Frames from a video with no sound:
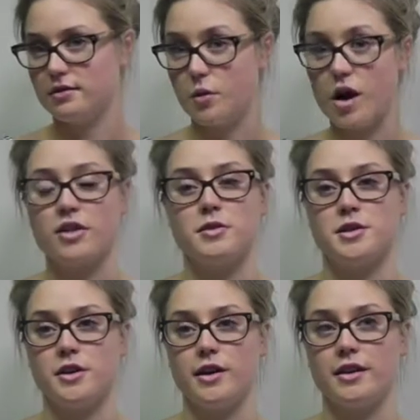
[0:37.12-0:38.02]
work that we're
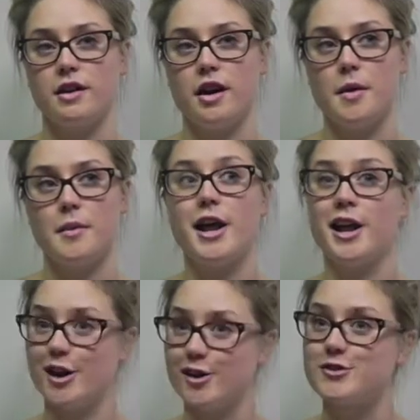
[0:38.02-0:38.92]
doing.
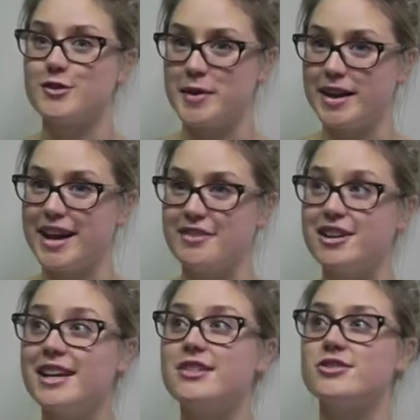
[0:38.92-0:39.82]
Learning lots from it and
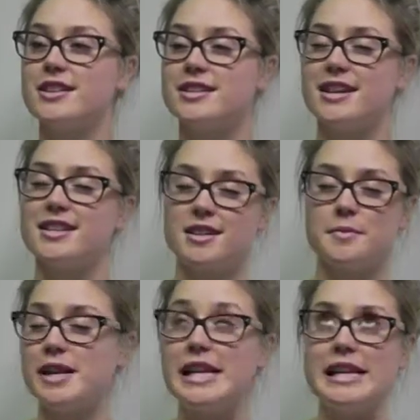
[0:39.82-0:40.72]
really interesting to see a
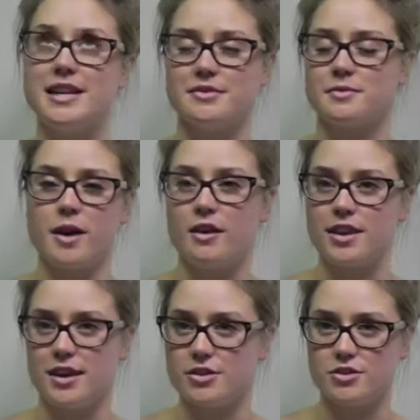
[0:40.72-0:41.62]
completely different part of
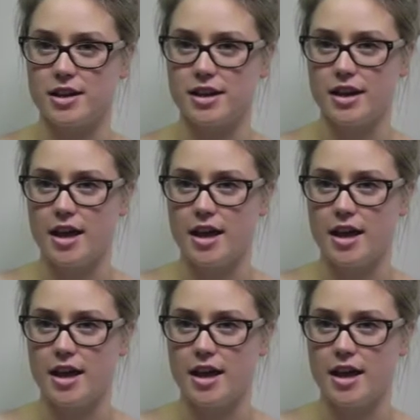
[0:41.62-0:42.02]
the industry.